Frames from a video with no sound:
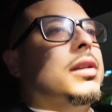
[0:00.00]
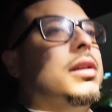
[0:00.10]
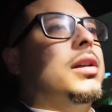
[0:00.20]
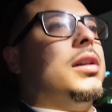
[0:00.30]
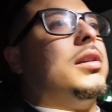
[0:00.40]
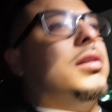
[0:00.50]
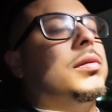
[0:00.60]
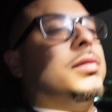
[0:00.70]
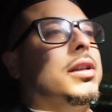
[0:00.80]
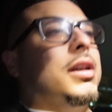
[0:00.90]
yeah, you
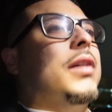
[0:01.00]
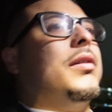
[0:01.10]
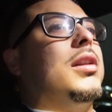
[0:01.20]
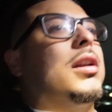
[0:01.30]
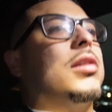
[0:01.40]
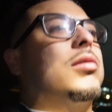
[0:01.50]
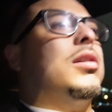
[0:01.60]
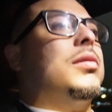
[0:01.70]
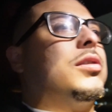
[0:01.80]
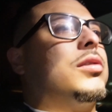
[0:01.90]
know what I'm saying? Everything at the
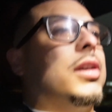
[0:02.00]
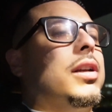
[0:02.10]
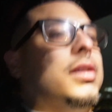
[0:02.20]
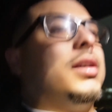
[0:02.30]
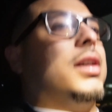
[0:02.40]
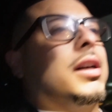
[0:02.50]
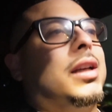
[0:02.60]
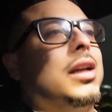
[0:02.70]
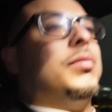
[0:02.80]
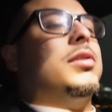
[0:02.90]
crib straight. I got
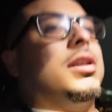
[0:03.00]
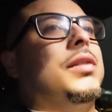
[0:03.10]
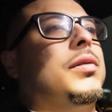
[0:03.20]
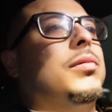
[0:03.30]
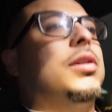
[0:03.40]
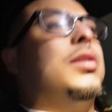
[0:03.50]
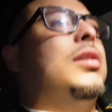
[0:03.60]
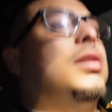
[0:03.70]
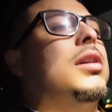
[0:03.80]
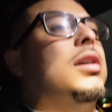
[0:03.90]
cameras everywhere,
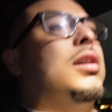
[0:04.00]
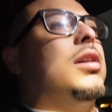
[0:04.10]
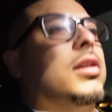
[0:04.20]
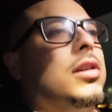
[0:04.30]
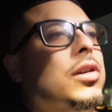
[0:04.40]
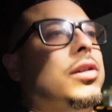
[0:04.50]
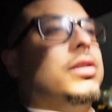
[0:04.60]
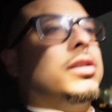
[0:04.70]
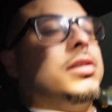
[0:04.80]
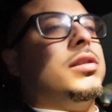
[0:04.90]

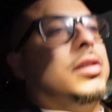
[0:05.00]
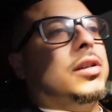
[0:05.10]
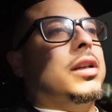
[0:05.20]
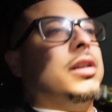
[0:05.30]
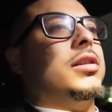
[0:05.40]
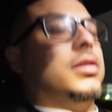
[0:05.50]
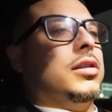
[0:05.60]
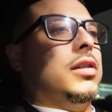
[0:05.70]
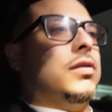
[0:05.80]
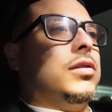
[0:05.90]
alerts, all that good
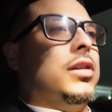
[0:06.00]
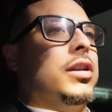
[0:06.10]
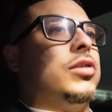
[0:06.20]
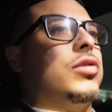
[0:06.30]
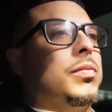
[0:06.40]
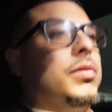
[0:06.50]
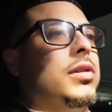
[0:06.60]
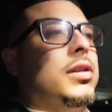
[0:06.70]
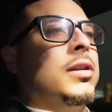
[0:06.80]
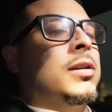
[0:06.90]
stuff. So I ain't tripping.